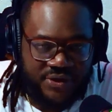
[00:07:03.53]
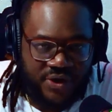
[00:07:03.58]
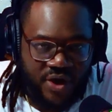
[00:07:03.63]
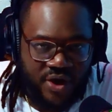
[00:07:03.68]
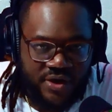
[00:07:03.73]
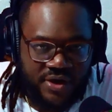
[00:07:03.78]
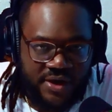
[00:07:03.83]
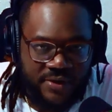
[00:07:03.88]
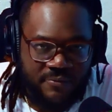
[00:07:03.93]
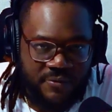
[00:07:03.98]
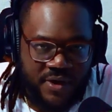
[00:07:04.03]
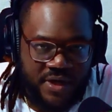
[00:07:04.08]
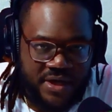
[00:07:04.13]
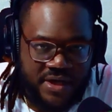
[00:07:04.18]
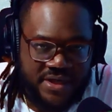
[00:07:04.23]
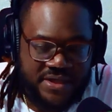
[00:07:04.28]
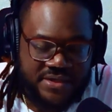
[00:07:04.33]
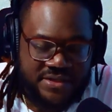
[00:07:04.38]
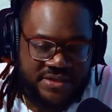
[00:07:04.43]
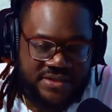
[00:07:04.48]
thought it
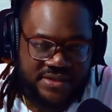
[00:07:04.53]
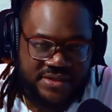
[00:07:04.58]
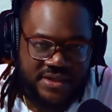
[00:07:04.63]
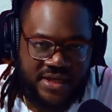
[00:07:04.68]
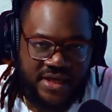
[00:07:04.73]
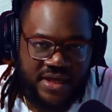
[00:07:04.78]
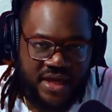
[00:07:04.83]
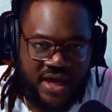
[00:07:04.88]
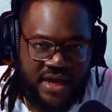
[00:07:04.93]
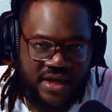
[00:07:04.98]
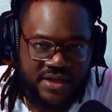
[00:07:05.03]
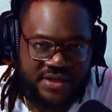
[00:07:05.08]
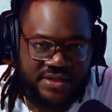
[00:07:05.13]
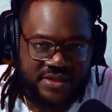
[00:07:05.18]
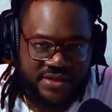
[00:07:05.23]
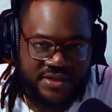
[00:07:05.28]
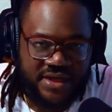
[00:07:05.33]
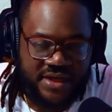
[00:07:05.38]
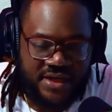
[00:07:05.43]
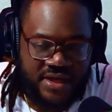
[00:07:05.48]
was the
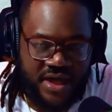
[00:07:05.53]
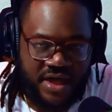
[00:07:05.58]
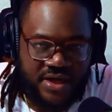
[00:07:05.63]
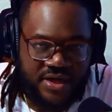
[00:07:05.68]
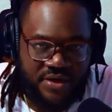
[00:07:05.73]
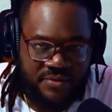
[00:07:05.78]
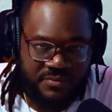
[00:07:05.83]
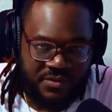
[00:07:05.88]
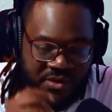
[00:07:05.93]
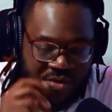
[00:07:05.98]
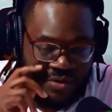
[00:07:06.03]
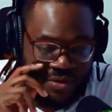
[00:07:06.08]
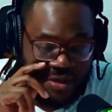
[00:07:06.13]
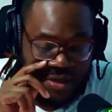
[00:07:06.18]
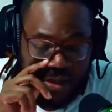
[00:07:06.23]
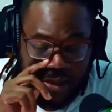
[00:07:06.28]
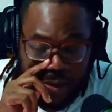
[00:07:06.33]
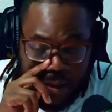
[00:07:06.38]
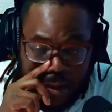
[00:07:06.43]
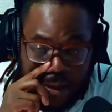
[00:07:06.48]
young
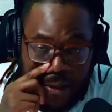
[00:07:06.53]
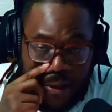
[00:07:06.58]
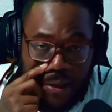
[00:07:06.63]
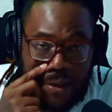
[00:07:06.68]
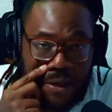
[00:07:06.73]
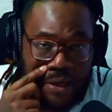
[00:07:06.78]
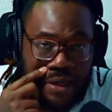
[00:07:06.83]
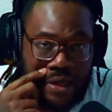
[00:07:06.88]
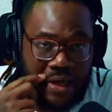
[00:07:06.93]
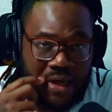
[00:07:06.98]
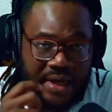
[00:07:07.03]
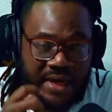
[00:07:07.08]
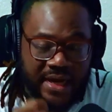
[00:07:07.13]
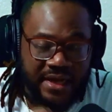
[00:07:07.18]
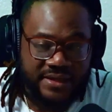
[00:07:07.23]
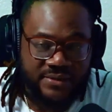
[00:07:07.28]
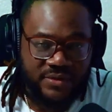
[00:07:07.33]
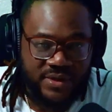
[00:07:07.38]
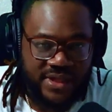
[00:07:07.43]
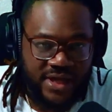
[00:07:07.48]
community.
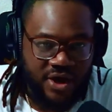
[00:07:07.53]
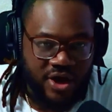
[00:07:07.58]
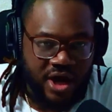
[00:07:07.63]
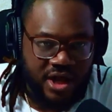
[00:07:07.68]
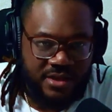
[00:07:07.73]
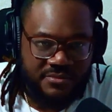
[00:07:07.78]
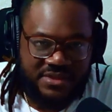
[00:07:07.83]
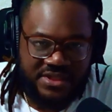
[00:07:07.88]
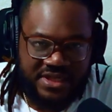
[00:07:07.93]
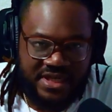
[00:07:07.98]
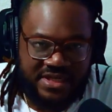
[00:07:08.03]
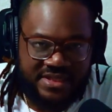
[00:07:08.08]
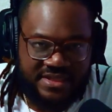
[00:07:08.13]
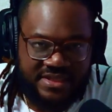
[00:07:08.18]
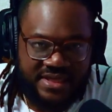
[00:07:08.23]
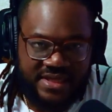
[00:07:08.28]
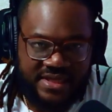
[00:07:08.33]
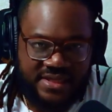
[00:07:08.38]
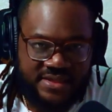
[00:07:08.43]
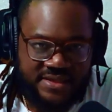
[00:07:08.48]
What they call them, Gen
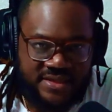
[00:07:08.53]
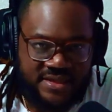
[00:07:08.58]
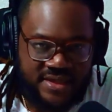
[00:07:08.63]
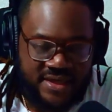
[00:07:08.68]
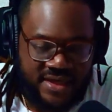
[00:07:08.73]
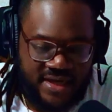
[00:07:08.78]
Zs.